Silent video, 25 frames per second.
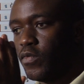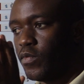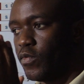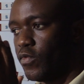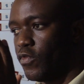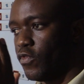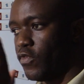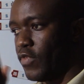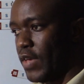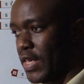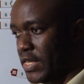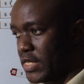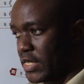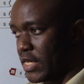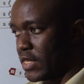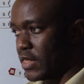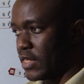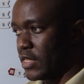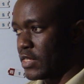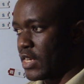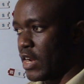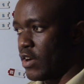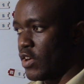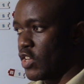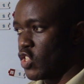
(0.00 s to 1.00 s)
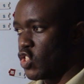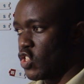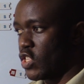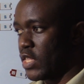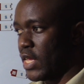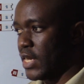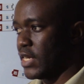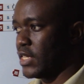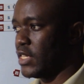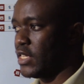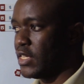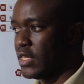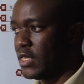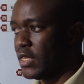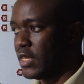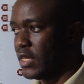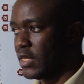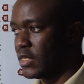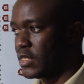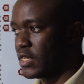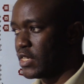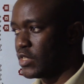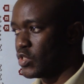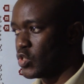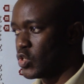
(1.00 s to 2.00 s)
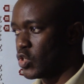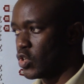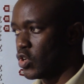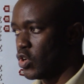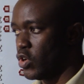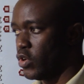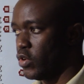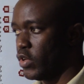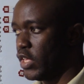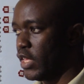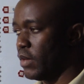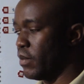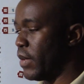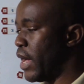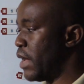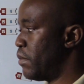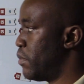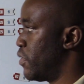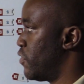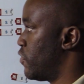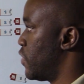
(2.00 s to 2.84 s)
facing the direction that he intends to go, he might be